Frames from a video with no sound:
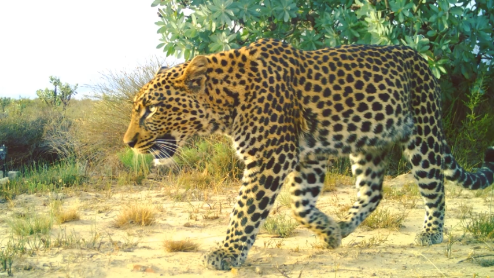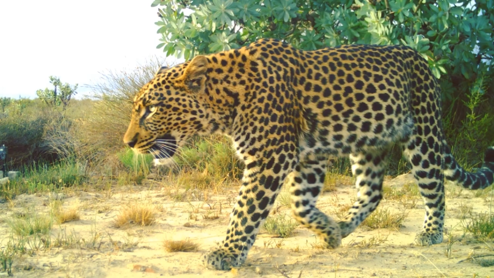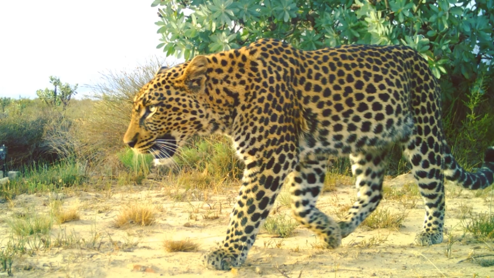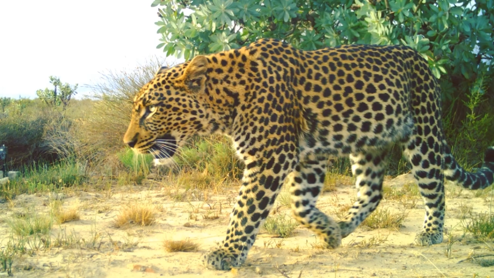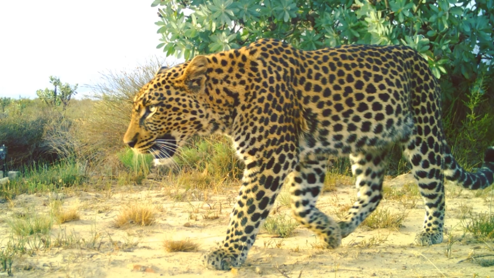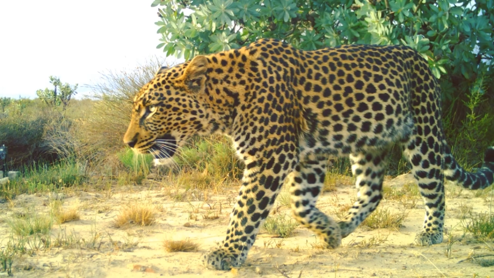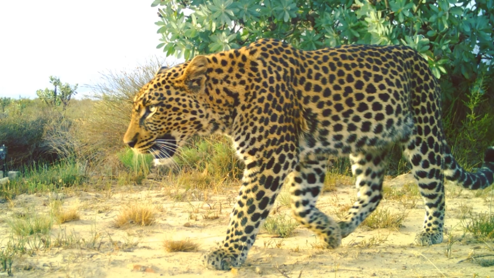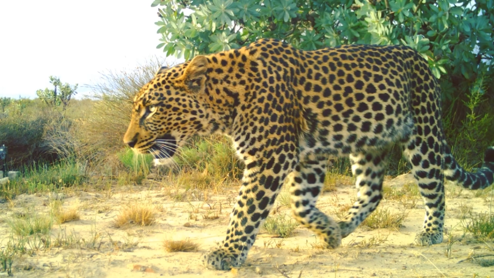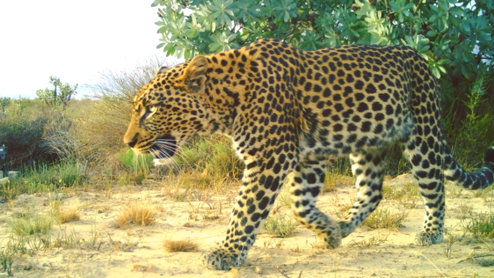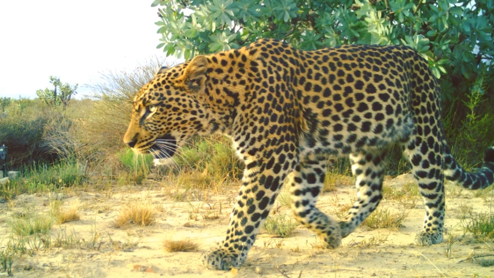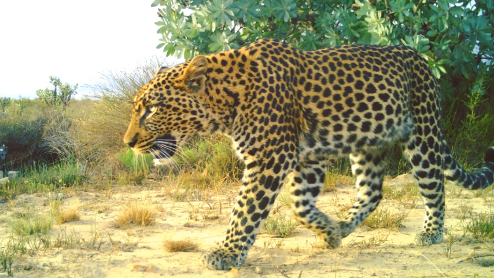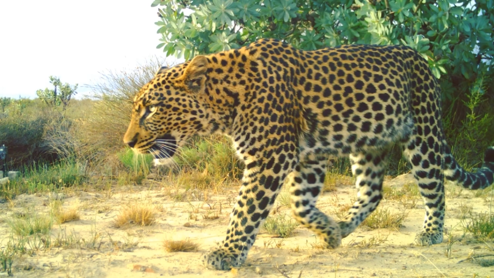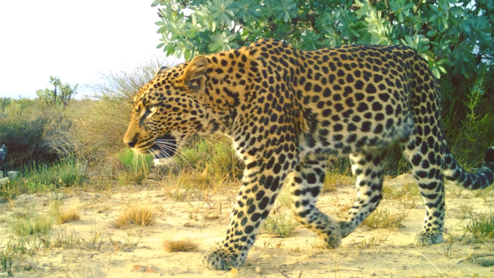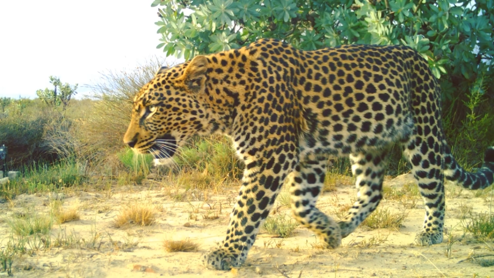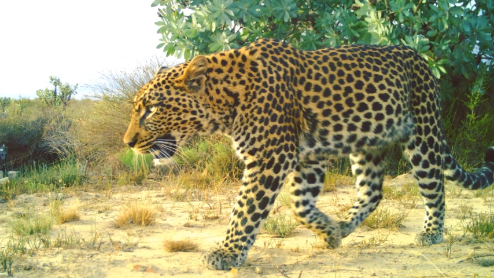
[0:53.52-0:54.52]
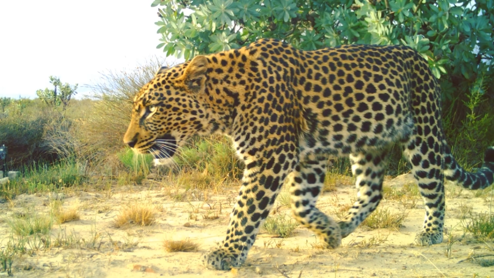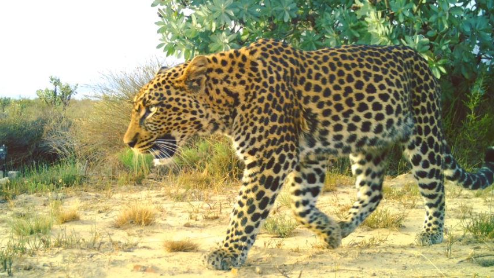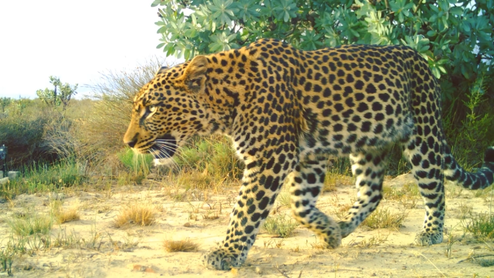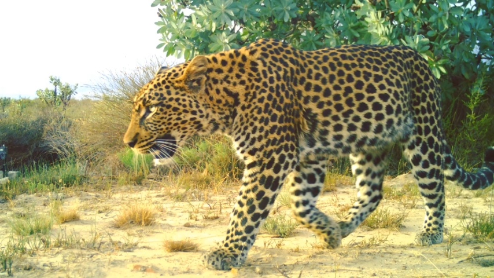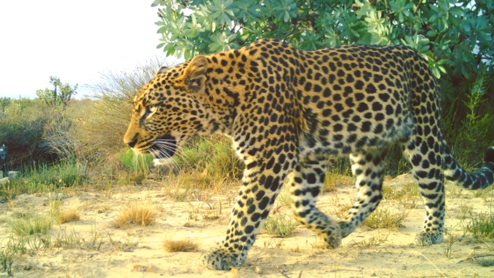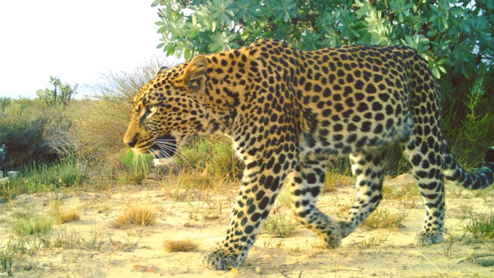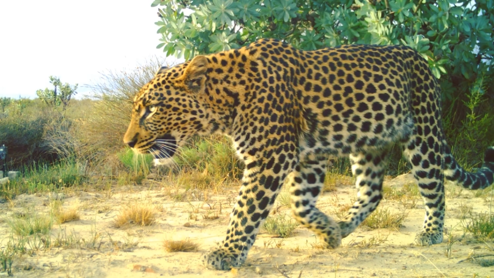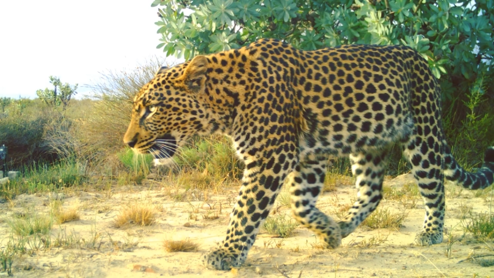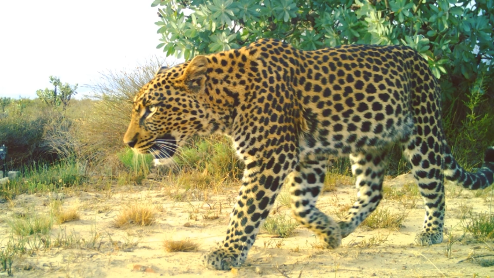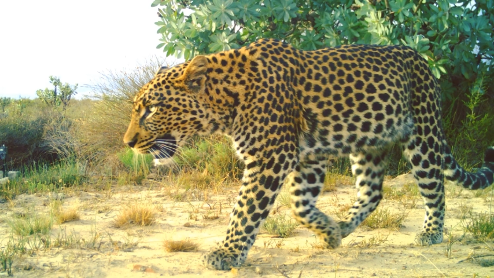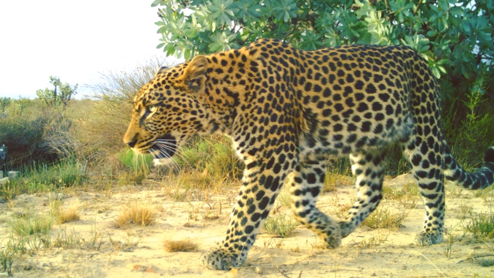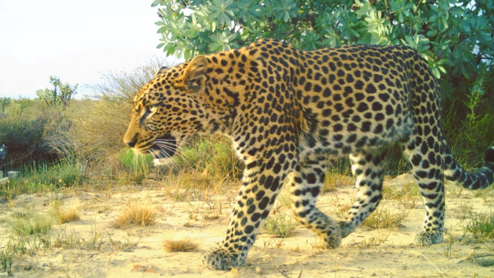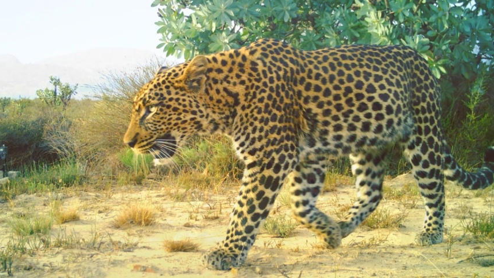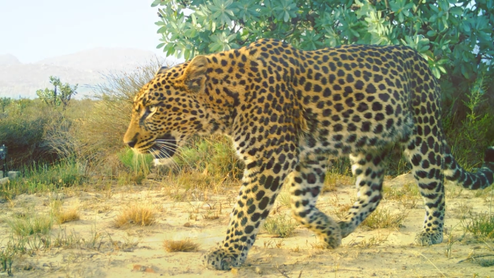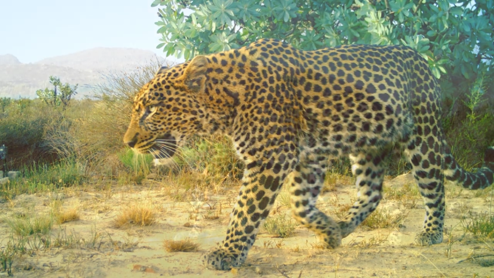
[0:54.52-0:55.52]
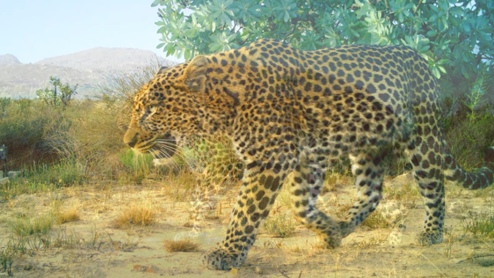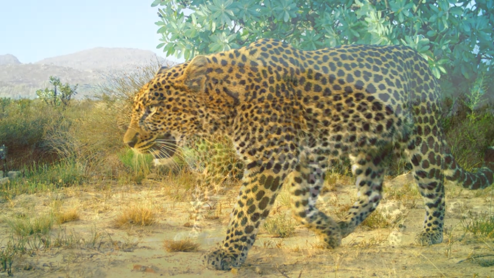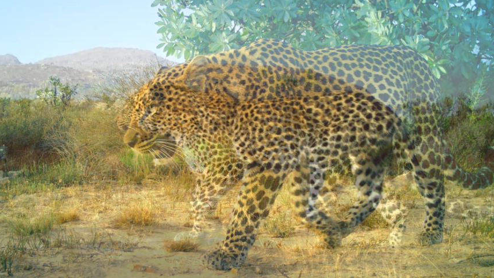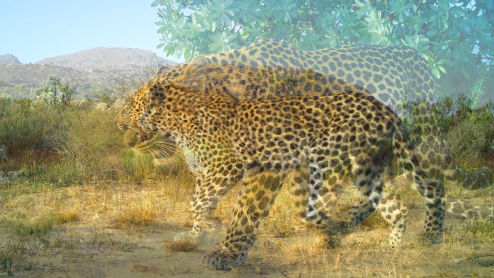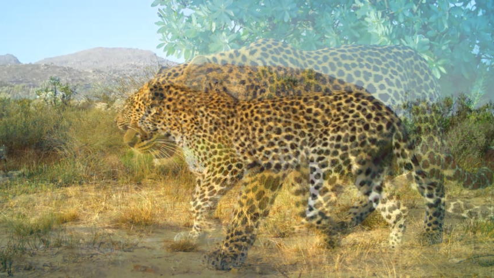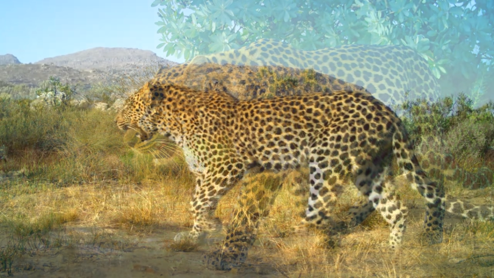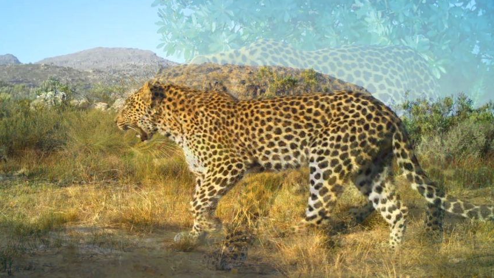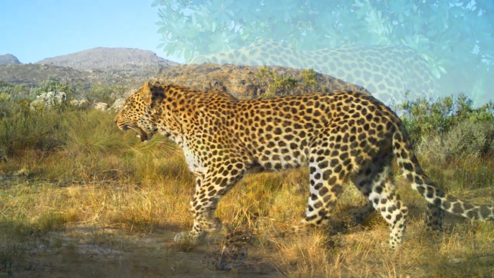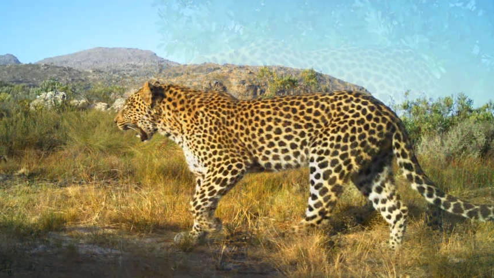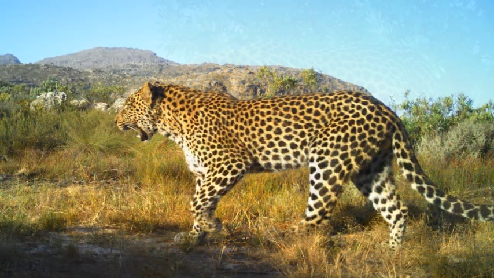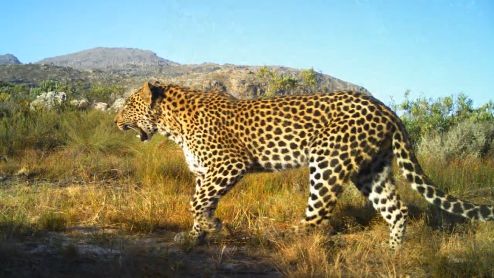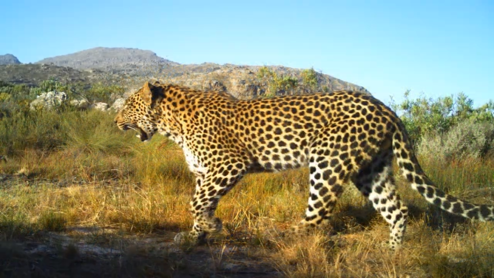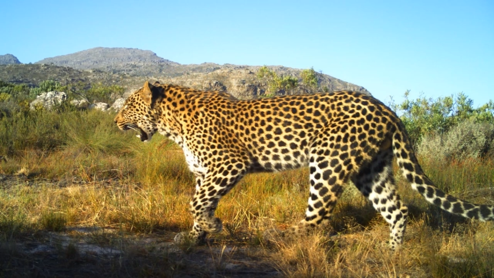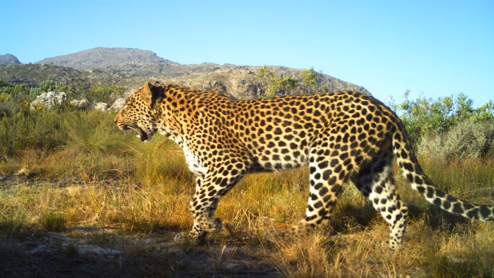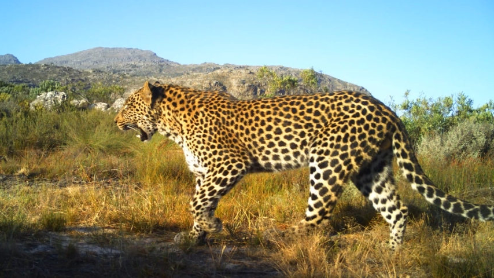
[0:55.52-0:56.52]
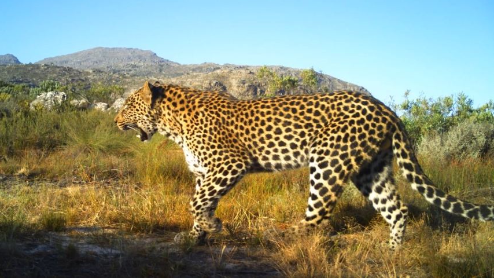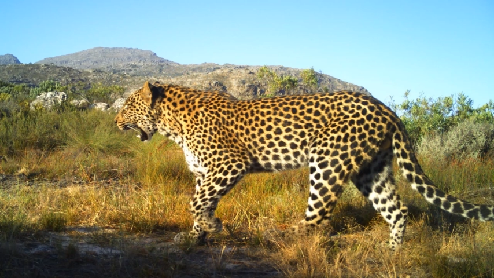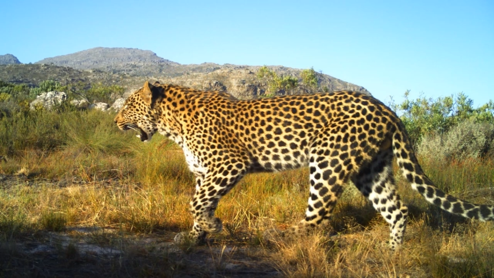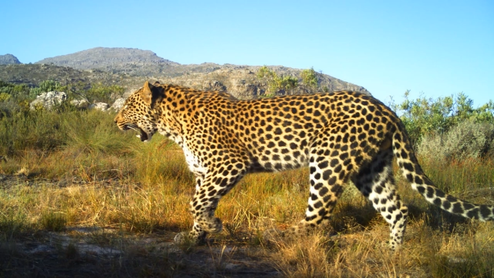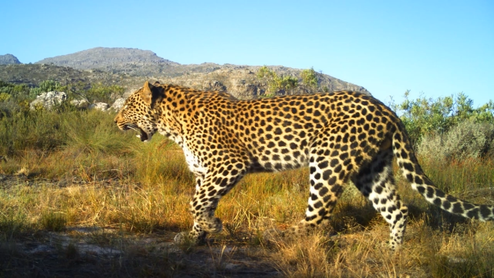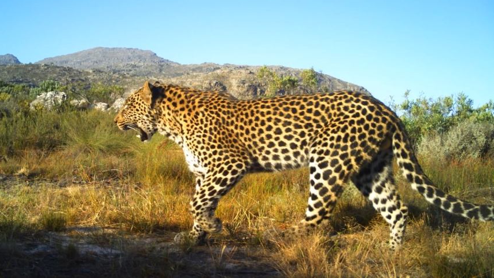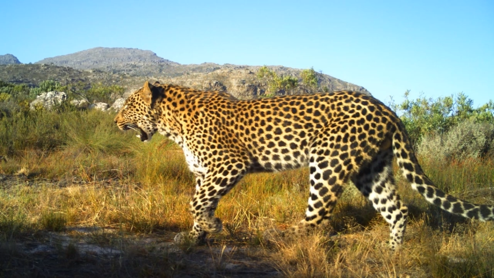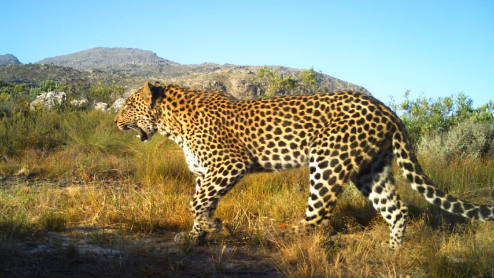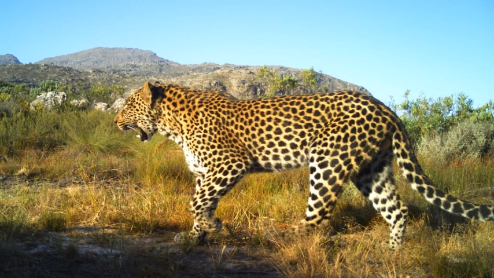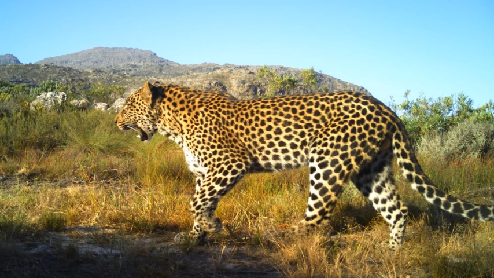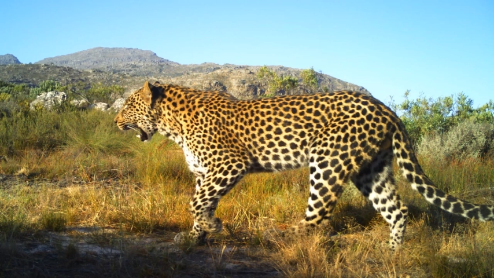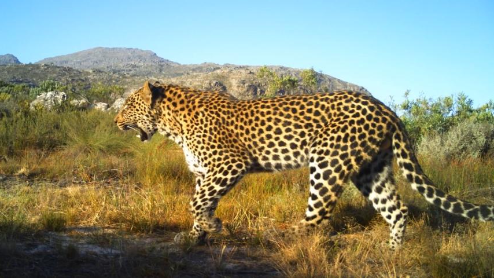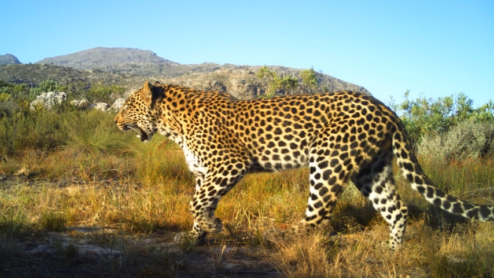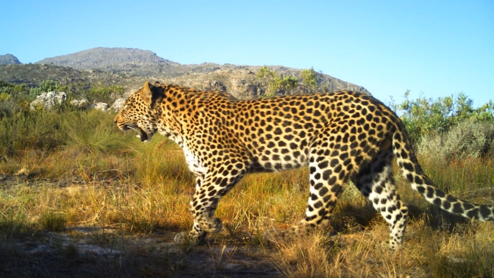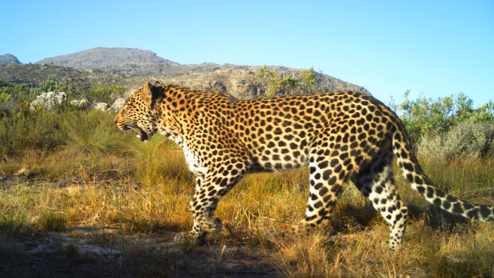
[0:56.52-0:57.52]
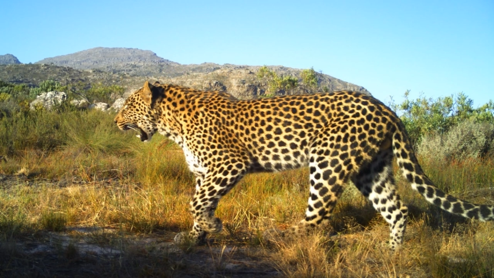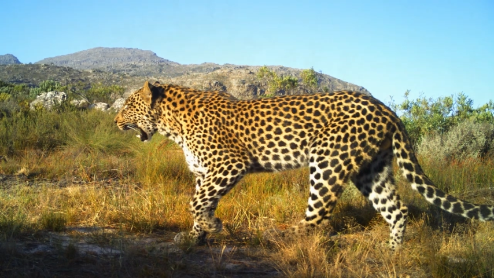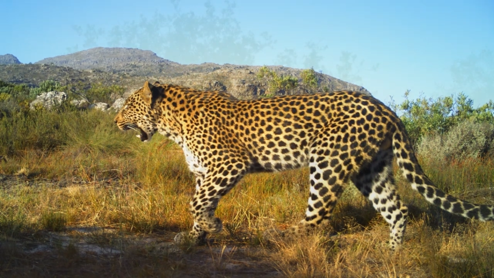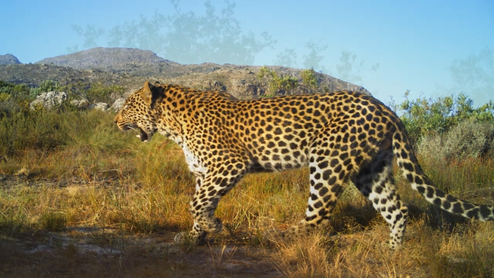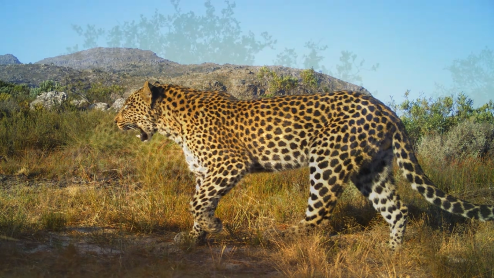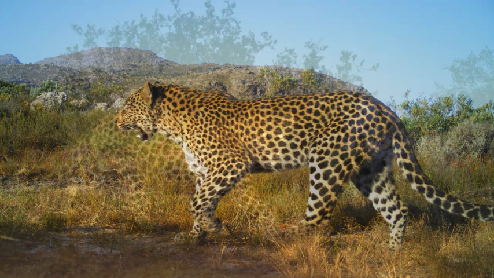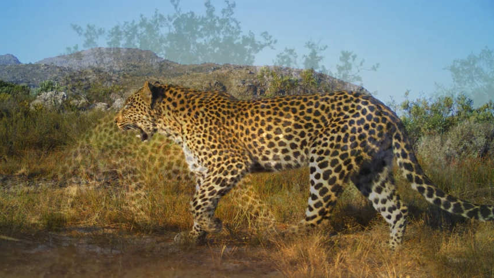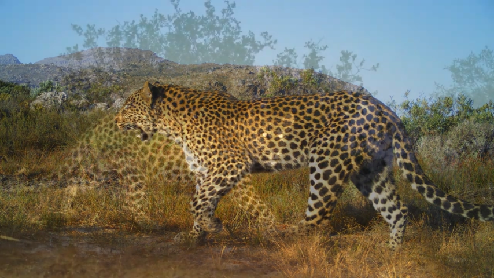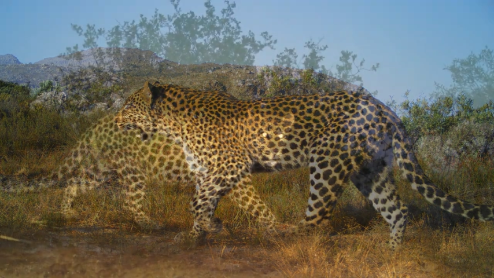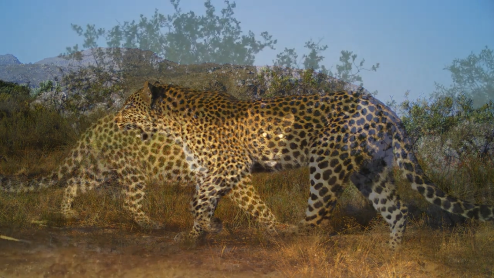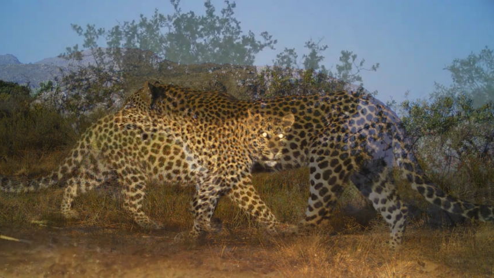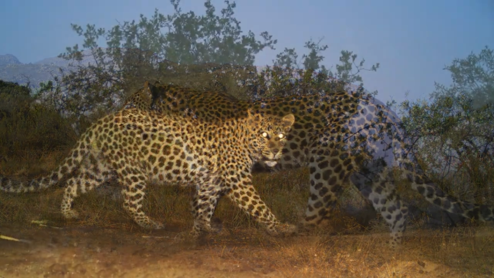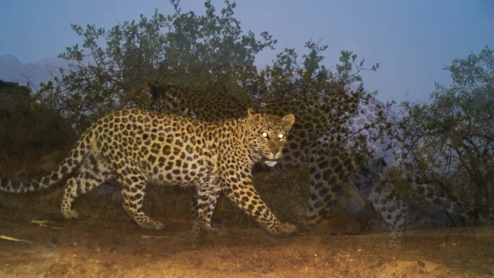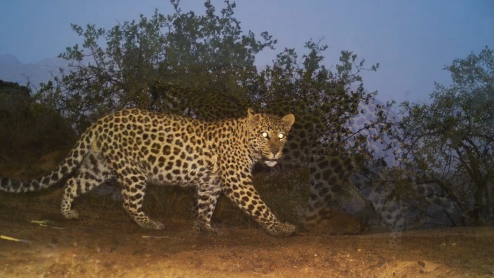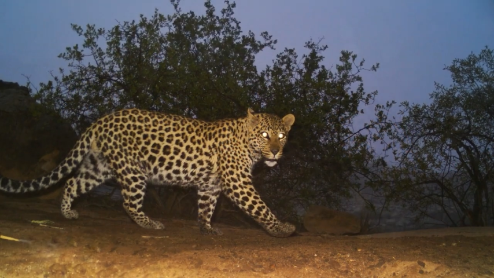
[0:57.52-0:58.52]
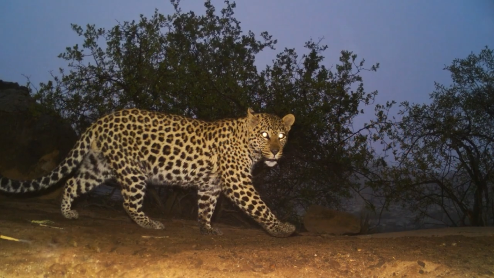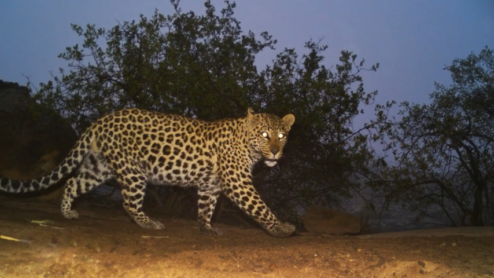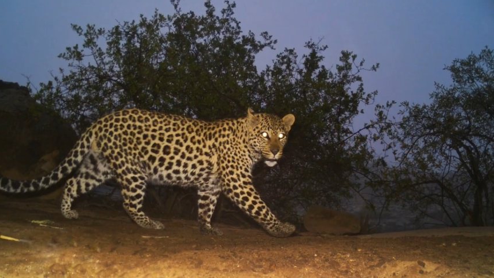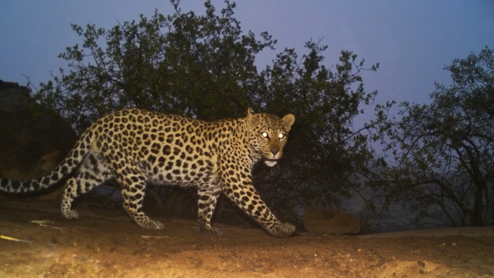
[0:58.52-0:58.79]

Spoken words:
[unreadable: no face in view]